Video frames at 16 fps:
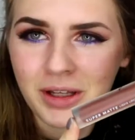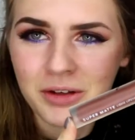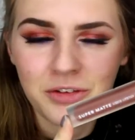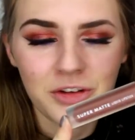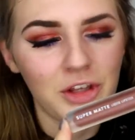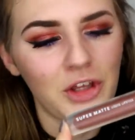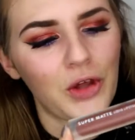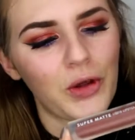
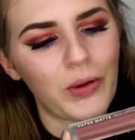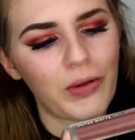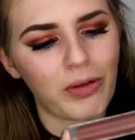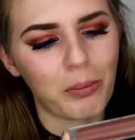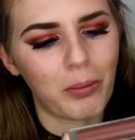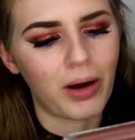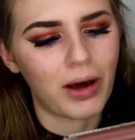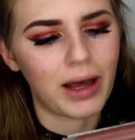going to
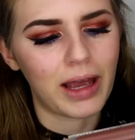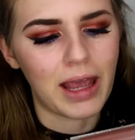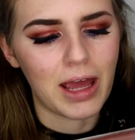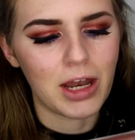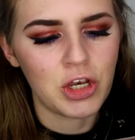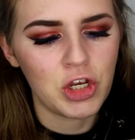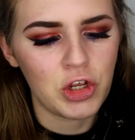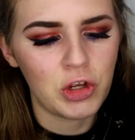use
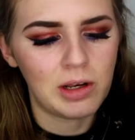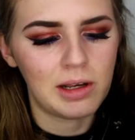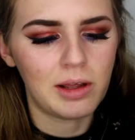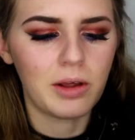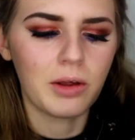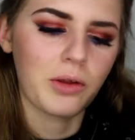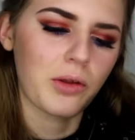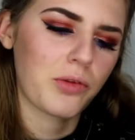my New
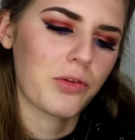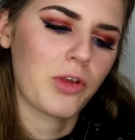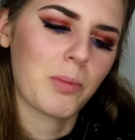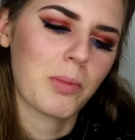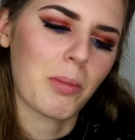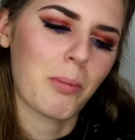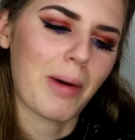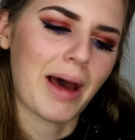Look
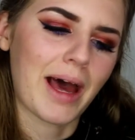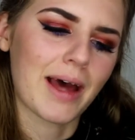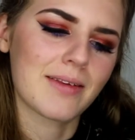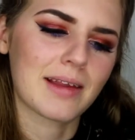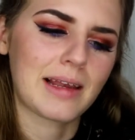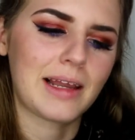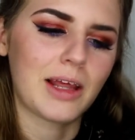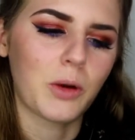Super
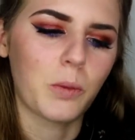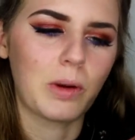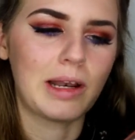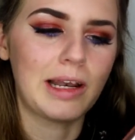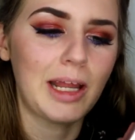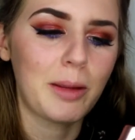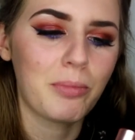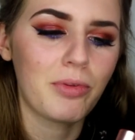Matte
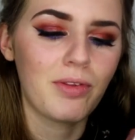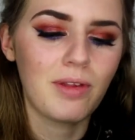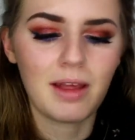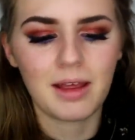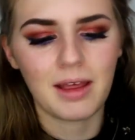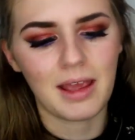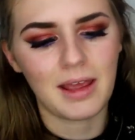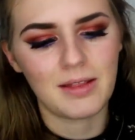Liquid
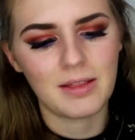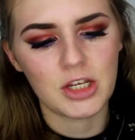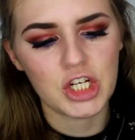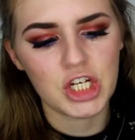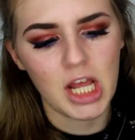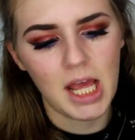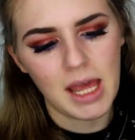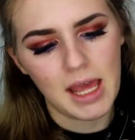Lipstick in the
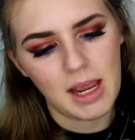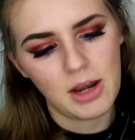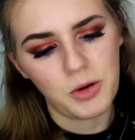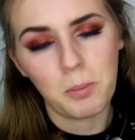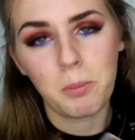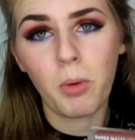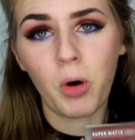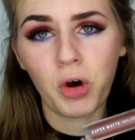
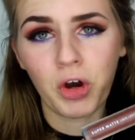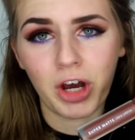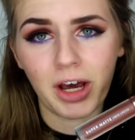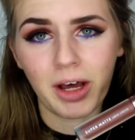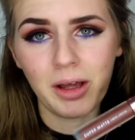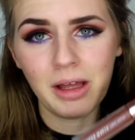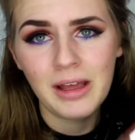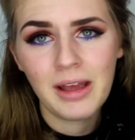shade
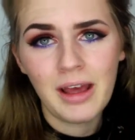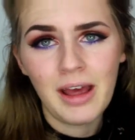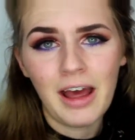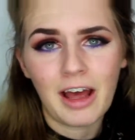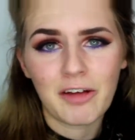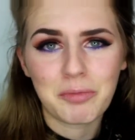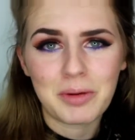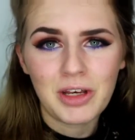Mocha.
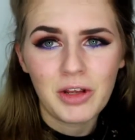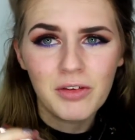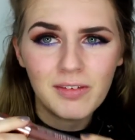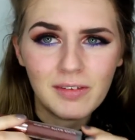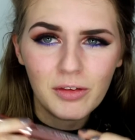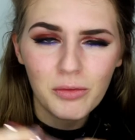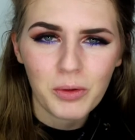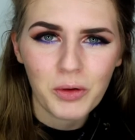I've been
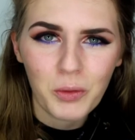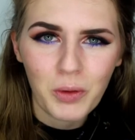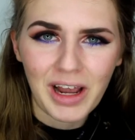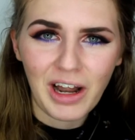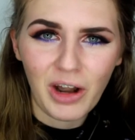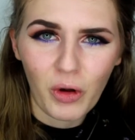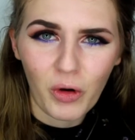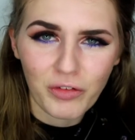using this one
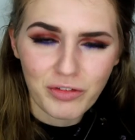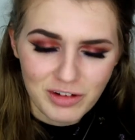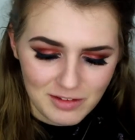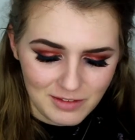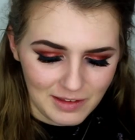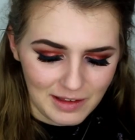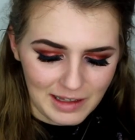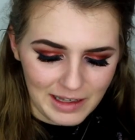quite a lot
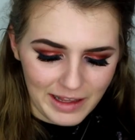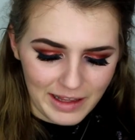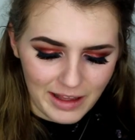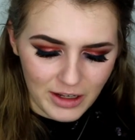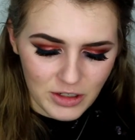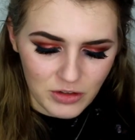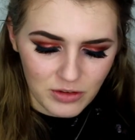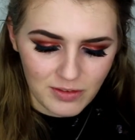
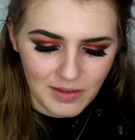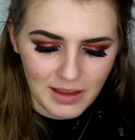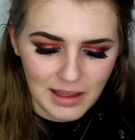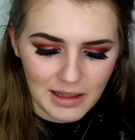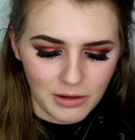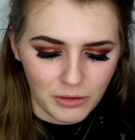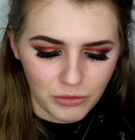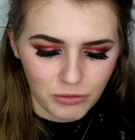recently. I just
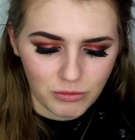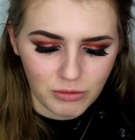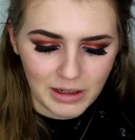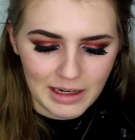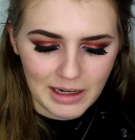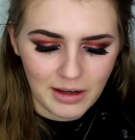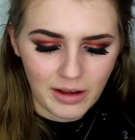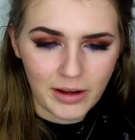think it looks
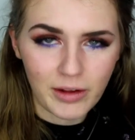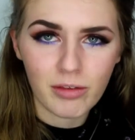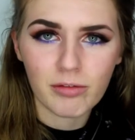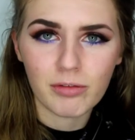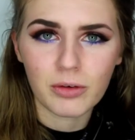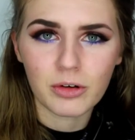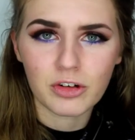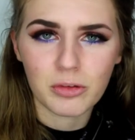really
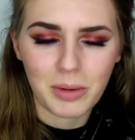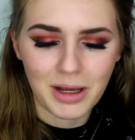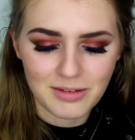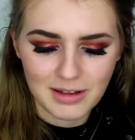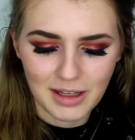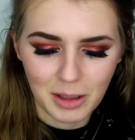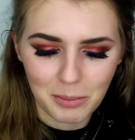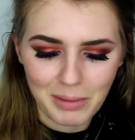nice for
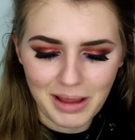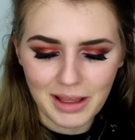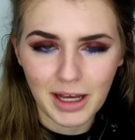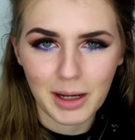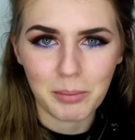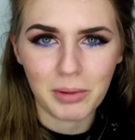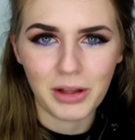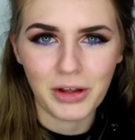dramatic
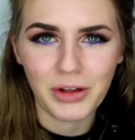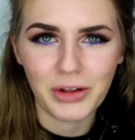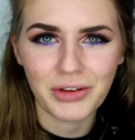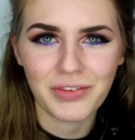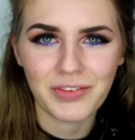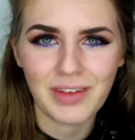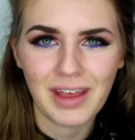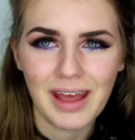makeup
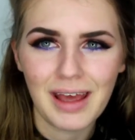looks.